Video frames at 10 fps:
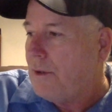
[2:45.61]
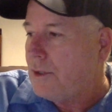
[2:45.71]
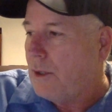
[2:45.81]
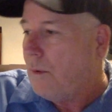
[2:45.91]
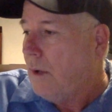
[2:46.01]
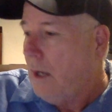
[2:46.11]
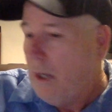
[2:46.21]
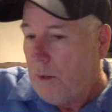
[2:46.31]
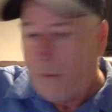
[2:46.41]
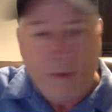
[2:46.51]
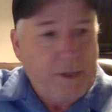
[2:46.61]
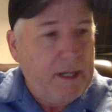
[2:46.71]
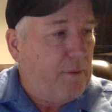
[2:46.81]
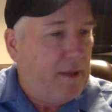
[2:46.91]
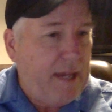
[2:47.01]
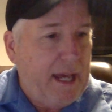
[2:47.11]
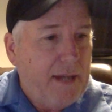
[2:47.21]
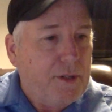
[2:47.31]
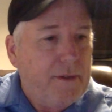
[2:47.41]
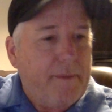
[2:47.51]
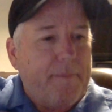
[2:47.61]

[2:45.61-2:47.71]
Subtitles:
So we're done with that.